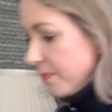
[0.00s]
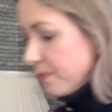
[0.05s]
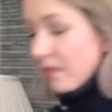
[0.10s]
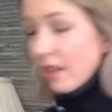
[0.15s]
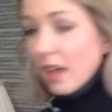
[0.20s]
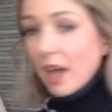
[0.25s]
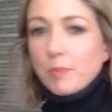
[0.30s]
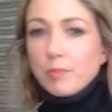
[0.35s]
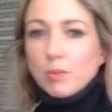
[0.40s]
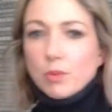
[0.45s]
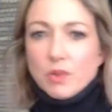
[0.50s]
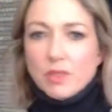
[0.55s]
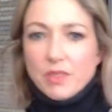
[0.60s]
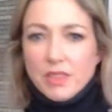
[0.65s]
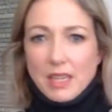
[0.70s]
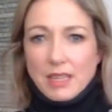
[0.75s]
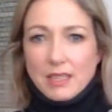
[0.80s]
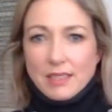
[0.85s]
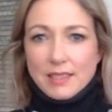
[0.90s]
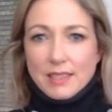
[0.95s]
I bought
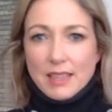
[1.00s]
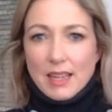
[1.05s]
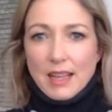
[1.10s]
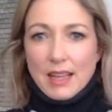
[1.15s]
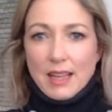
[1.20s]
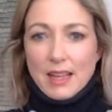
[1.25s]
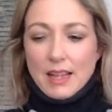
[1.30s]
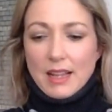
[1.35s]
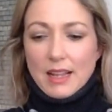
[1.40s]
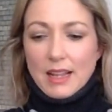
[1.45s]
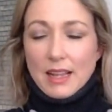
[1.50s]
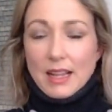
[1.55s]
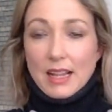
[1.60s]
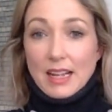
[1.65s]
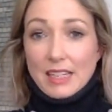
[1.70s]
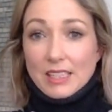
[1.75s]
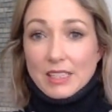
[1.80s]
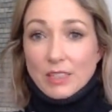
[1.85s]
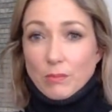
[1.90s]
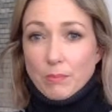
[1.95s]
these
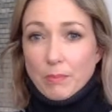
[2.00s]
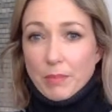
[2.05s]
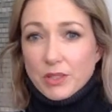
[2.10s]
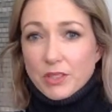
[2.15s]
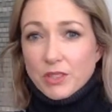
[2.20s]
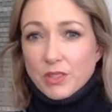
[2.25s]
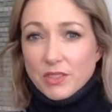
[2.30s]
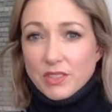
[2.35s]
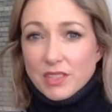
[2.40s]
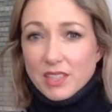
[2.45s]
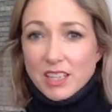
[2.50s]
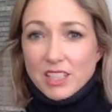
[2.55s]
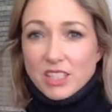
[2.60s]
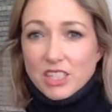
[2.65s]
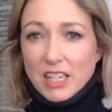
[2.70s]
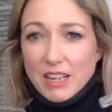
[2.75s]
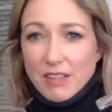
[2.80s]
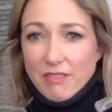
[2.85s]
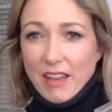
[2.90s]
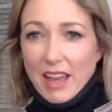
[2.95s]
little bottles
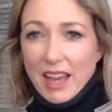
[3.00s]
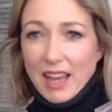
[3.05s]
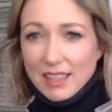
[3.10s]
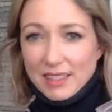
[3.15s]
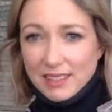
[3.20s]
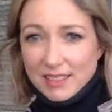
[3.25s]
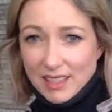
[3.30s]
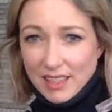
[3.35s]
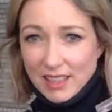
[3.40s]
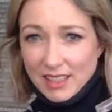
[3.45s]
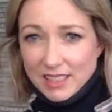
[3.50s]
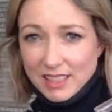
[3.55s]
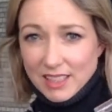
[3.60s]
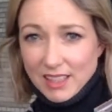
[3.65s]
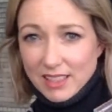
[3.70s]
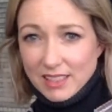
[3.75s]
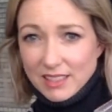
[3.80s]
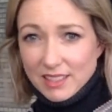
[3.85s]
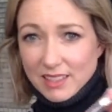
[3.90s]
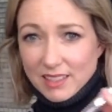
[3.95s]
initially for hand
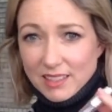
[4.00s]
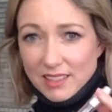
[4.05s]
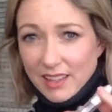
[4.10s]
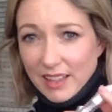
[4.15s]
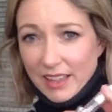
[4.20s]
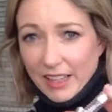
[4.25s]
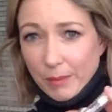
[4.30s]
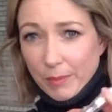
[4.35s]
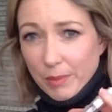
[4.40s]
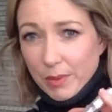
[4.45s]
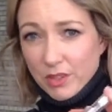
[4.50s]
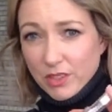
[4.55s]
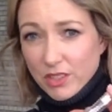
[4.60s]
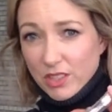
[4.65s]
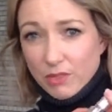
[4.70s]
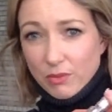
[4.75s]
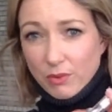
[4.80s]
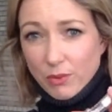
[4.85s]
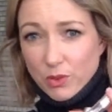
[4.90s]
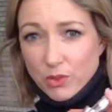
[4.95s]
sanitizers, and I put
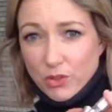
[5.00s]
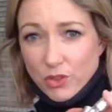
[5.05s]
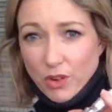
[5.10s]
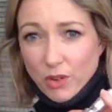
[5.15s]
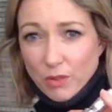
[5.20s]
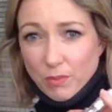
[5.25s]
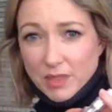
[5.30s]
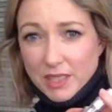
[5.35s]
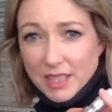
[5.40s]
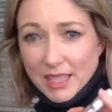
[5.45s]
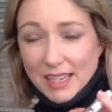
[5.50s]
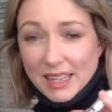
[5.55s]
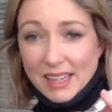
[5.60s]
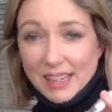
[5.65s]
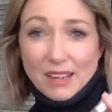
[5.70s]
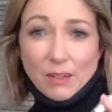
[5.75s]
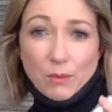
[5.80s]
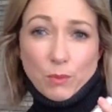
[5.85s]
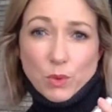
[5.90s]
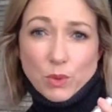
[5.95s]
just 4 drops in a
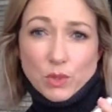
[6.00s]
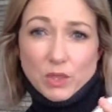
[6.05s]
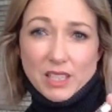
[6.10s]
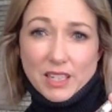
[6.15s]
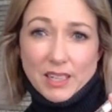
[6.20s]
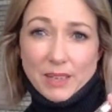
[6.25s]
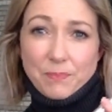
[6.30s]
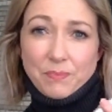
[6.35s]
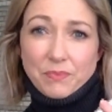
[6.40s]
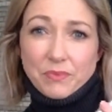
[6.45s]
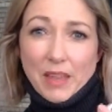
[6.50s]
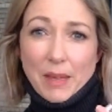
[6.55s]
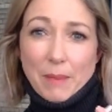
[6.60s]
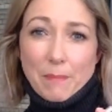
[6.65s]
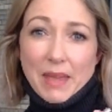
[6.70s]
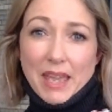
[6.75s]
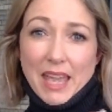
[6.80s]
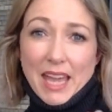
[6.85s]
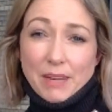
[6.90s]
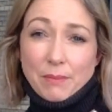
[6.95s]
little water and
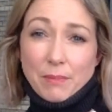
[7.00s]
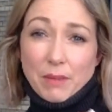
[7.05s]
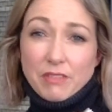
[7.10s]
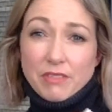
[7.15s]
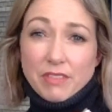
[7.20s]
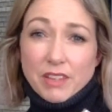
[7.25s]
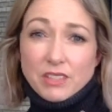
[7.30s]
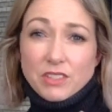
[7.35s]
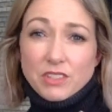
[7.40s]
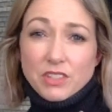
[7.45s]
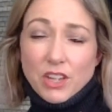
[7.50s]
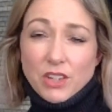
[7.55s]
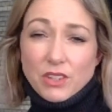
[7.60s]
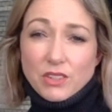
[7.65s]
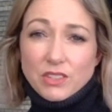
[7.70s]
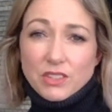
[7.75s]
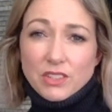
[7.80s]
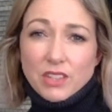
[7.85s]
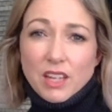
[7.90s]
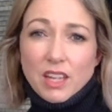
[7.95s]
began my first
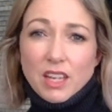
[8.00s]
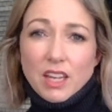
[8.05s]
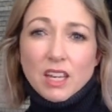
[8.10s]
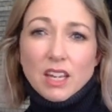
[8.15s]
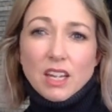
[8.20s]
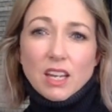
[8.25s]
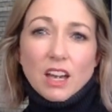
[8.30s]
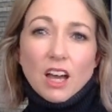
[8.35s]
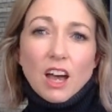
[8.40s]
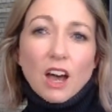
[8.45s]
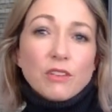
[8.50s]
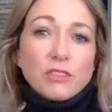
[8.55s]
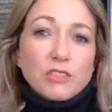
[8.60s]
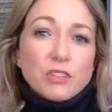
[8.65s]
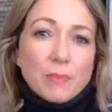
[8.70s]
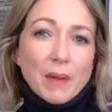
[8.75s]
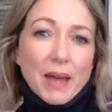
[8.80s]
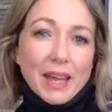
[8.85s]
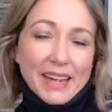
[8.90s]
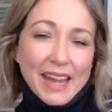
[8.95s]
dose. After
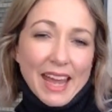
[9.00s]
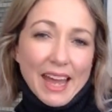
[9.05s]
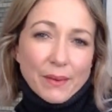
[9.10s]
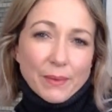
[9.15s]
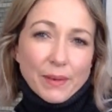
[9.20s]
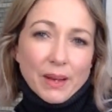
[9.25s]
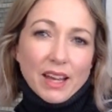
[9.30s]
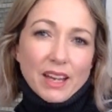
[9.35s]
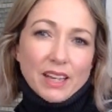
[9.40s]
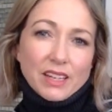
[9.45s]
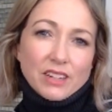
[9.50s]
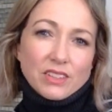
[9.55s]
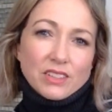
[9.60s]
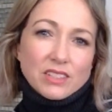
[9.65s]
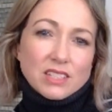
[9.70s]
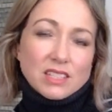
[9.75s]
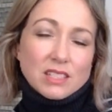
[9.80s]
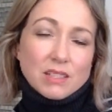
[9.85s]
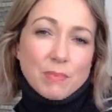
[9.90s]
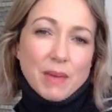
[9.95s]
about an hour, I
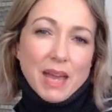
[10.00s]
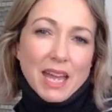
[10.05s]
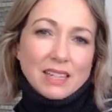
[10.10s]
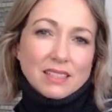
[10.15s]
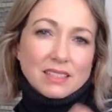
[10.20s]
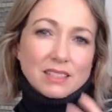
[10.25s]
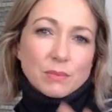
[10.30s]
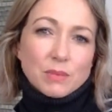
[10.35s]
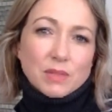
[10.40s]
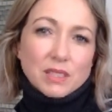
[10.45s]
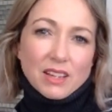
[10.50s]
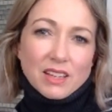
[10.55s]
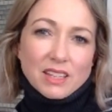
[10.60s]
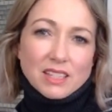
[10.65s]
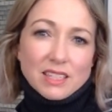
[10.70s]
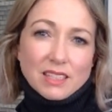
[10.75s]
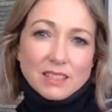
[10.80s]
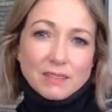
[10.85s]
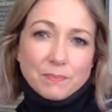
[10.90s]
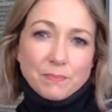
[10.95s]
noticed the pain
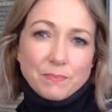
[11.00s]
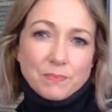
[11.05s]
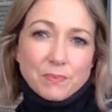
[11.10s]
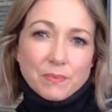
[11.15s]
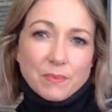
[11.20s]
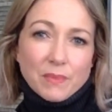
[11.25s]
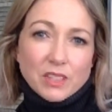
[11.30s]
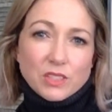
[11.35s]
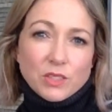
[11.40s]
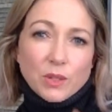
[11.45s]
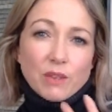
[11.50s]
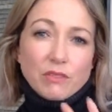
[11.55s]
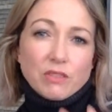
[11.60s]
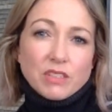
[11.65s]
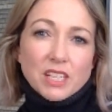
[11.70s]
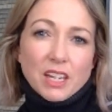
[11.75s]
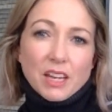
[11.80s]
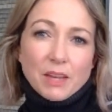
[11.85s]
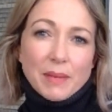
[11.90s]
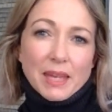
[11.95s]
subsiding. So every
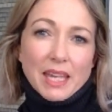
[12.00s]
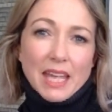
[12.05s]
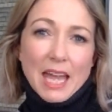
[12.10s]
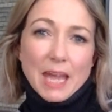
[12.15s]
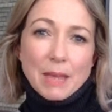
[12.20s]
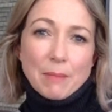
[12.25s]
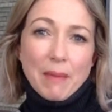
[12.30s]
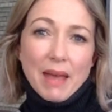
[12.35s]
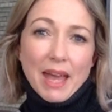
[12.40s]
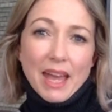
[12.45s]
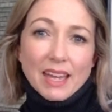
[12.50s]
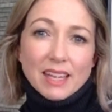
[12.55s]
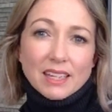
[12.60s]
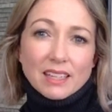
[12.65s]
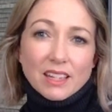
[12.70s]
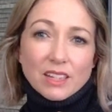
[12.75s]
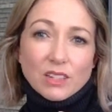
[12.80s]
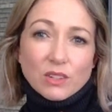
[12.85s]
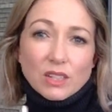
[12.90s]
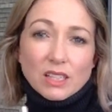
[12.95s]
time it came back,
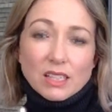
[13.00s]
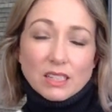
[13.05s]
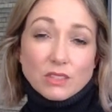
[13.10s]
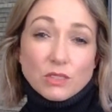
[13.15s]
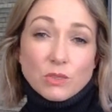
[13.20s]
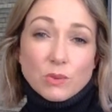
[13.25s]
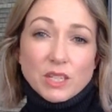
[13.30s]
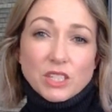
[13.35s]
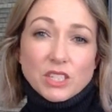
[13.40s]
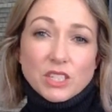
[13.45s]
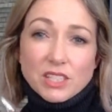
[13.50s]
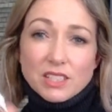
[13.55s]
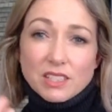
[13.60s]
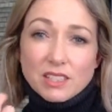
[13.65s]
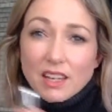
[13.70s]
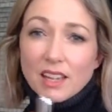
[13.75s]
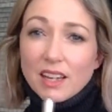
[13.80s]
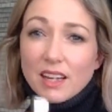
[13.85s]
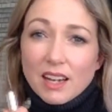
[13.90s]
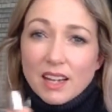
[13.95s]
I got little twinges.
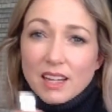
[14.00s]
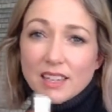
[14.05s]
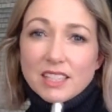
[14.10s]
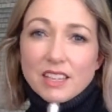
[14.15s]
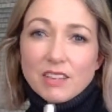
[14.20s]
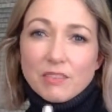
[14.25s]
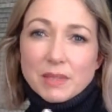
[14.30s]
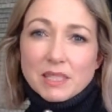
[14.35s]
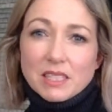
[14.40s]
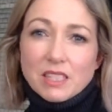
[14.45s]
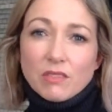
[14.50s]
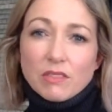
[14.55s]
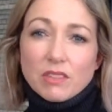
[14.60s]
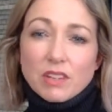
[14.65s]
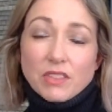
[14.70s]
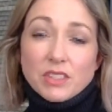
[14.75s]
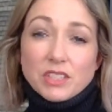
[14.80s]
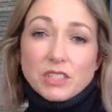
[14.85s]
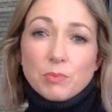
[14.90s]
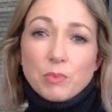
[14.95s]
I'd give myself
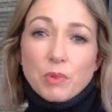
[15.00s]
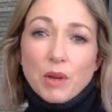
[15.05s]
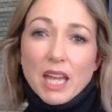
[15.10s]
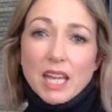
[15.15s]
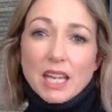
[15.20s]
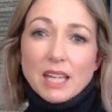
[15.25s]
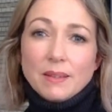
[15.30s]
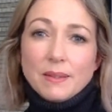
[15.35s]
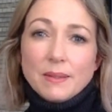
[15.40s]
another spray.